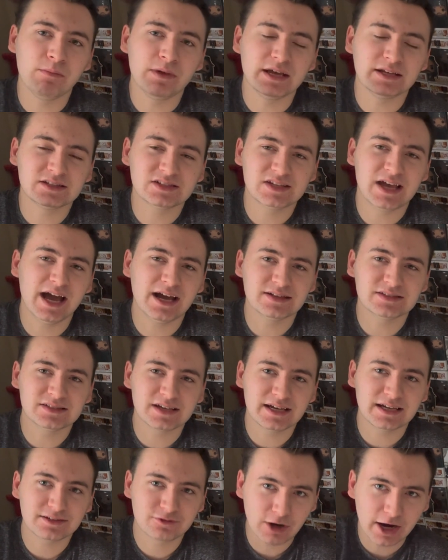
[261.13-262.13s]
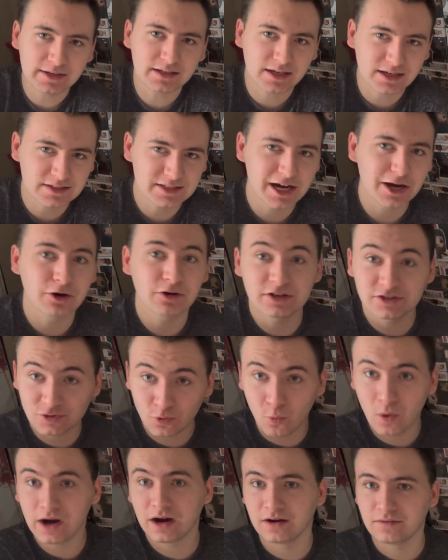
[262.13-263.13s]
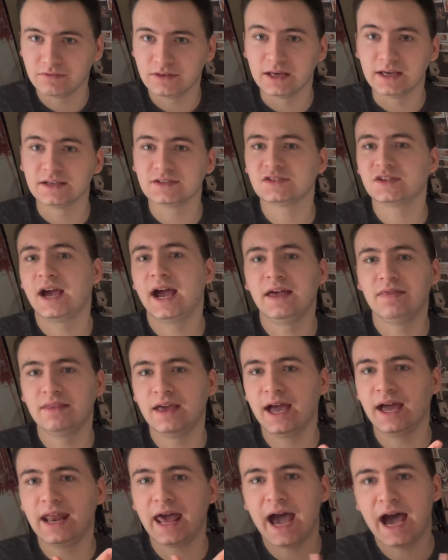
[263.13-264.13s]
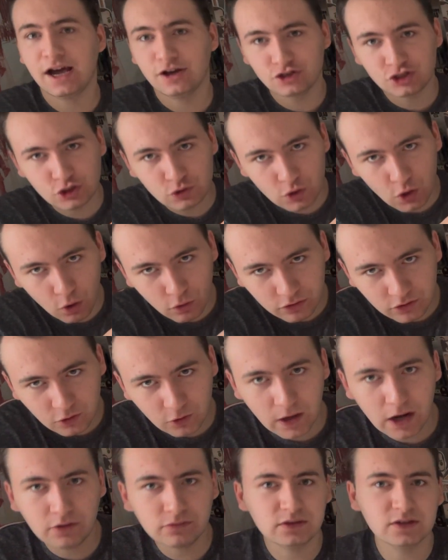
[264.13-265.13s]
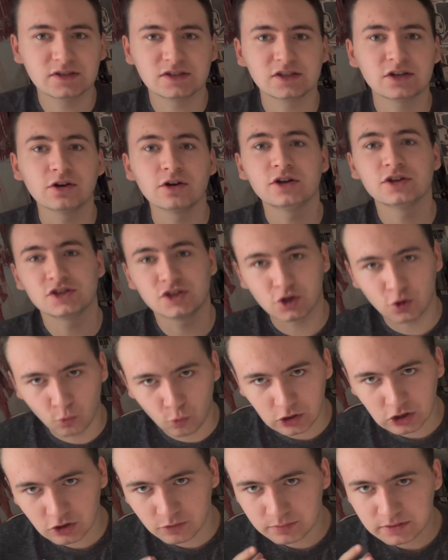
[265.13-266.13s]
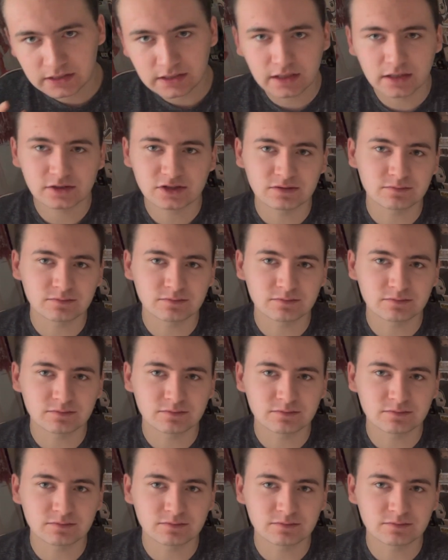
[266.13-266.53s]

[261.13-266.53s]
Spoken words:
It sounds like Greg Nicotero is aware of this, and then as you go throughout the series, there will be